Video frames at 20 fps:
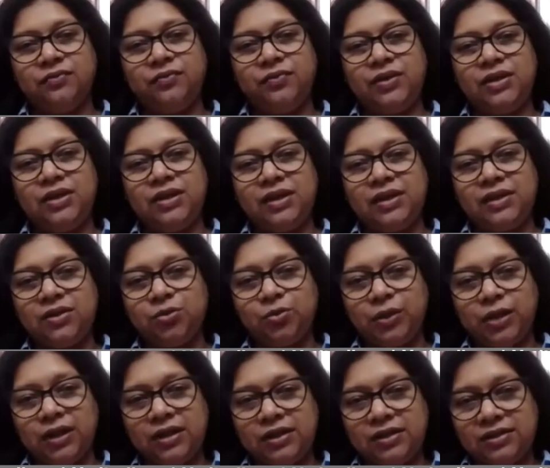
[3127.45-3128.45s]
we need
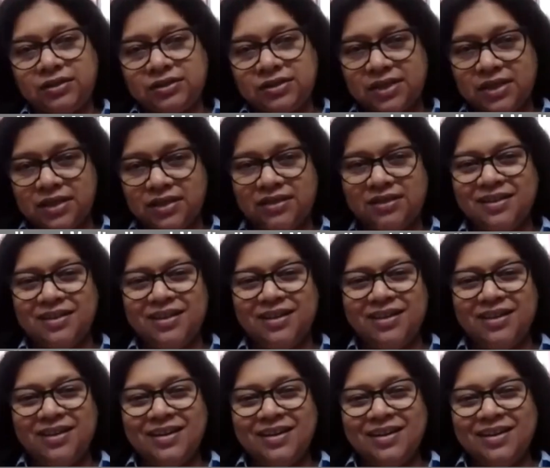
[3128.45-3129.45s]
to understand
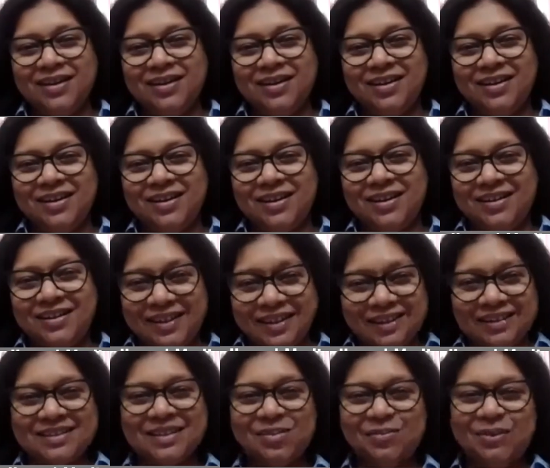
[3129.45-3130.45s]

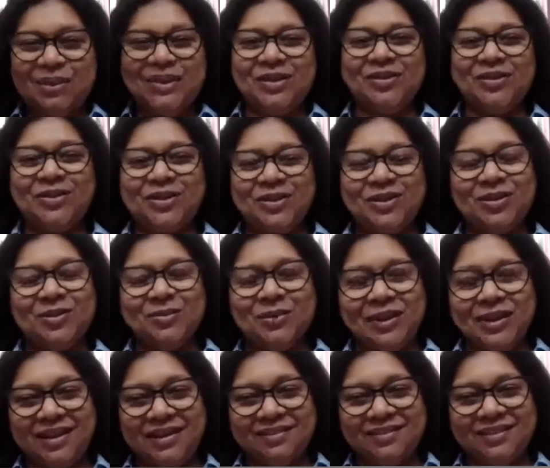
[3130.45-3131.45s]
traditional media on a
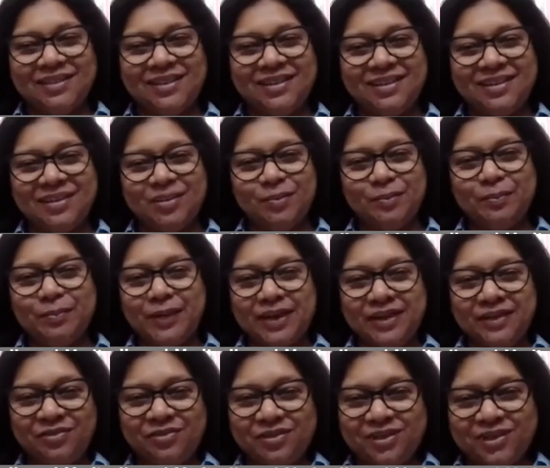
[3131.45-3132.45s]
global level
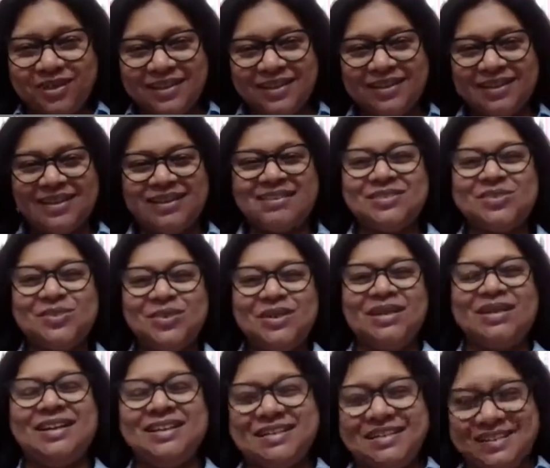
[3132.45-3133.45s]
by far is
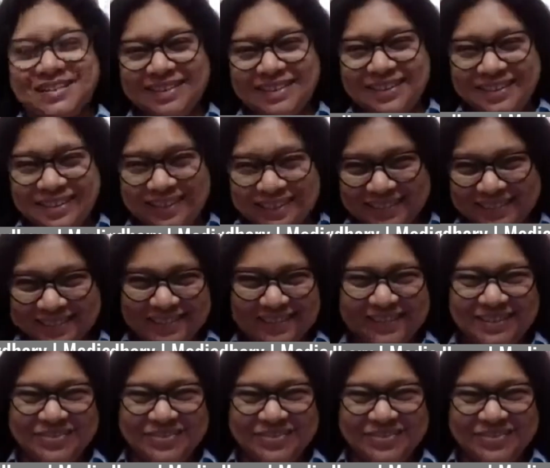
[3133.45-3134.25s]
only digital in nature,